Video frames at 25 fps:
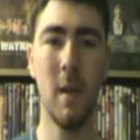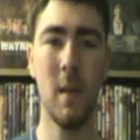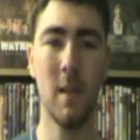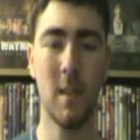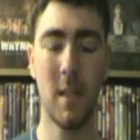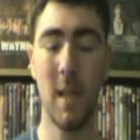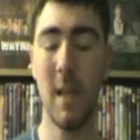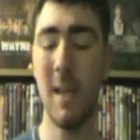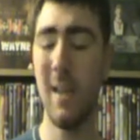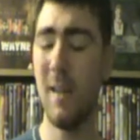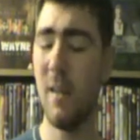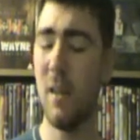
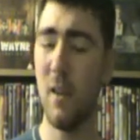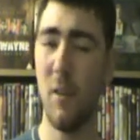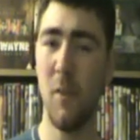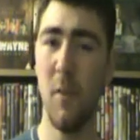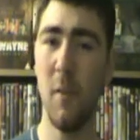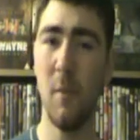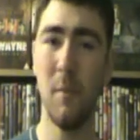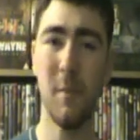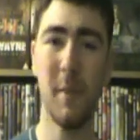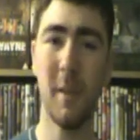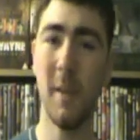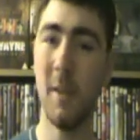Sadly this
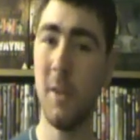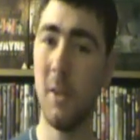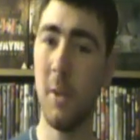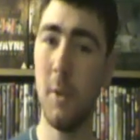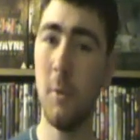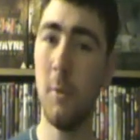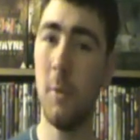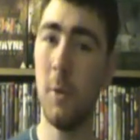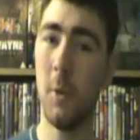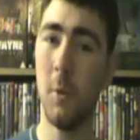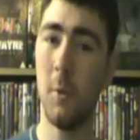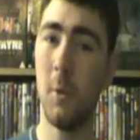film didn't
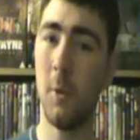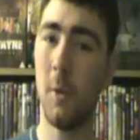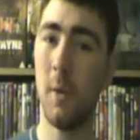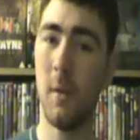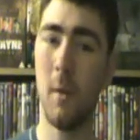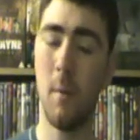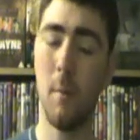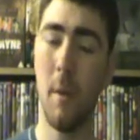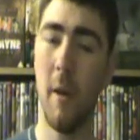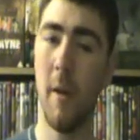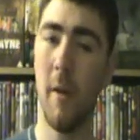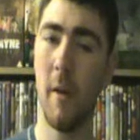do too good
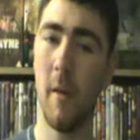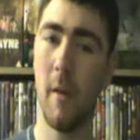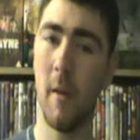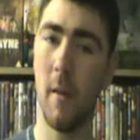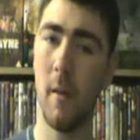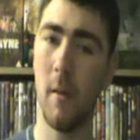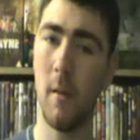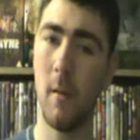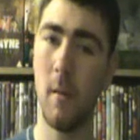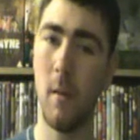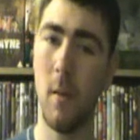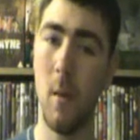in America,
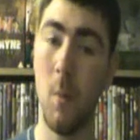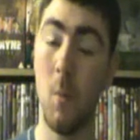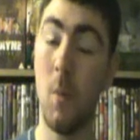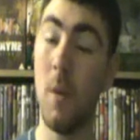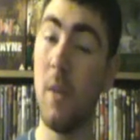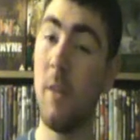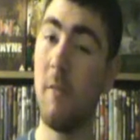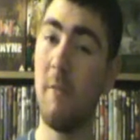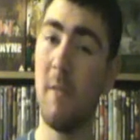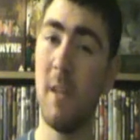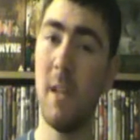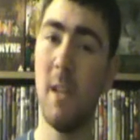and
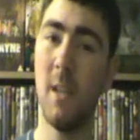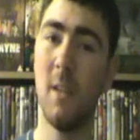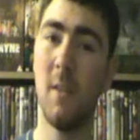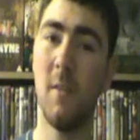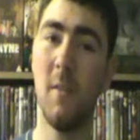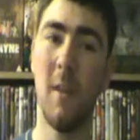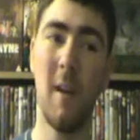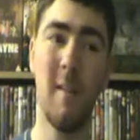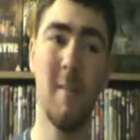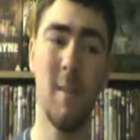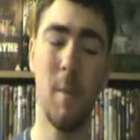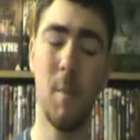with the release
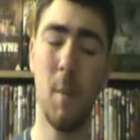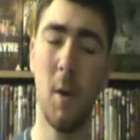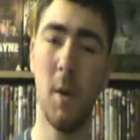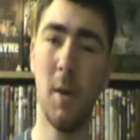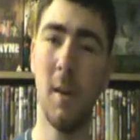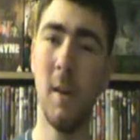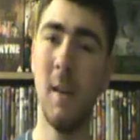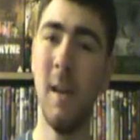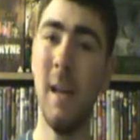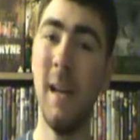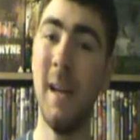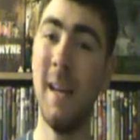of Harry
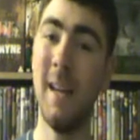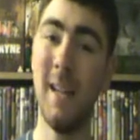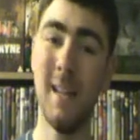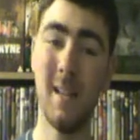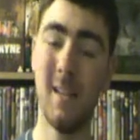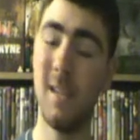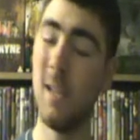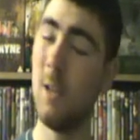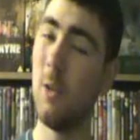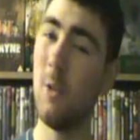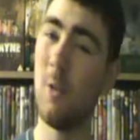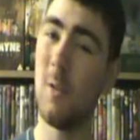Potter,
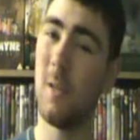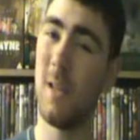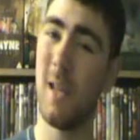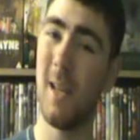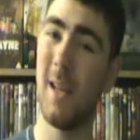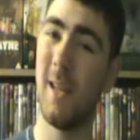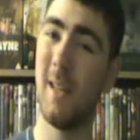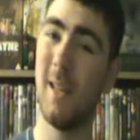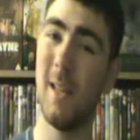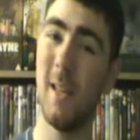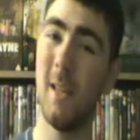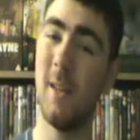it didn't look
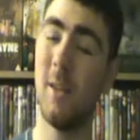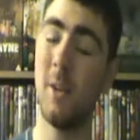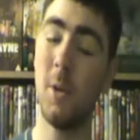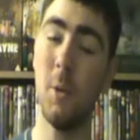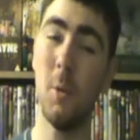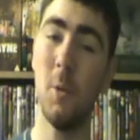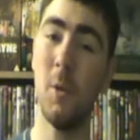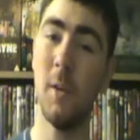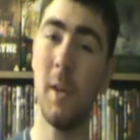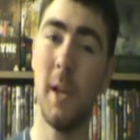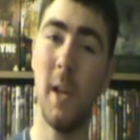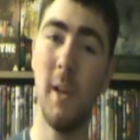like it did
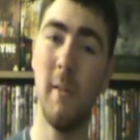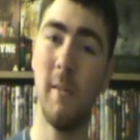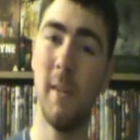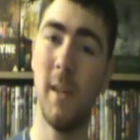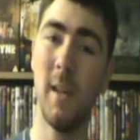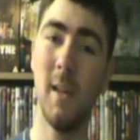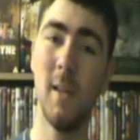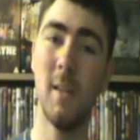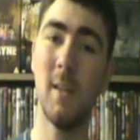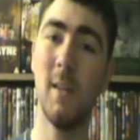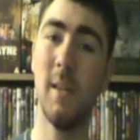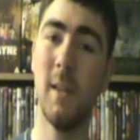too good here in
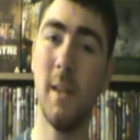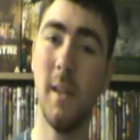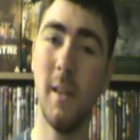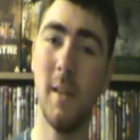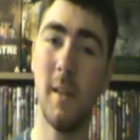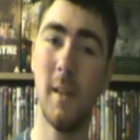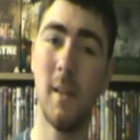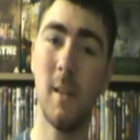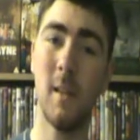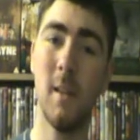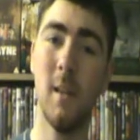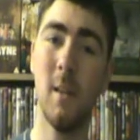England
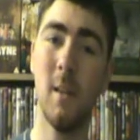either.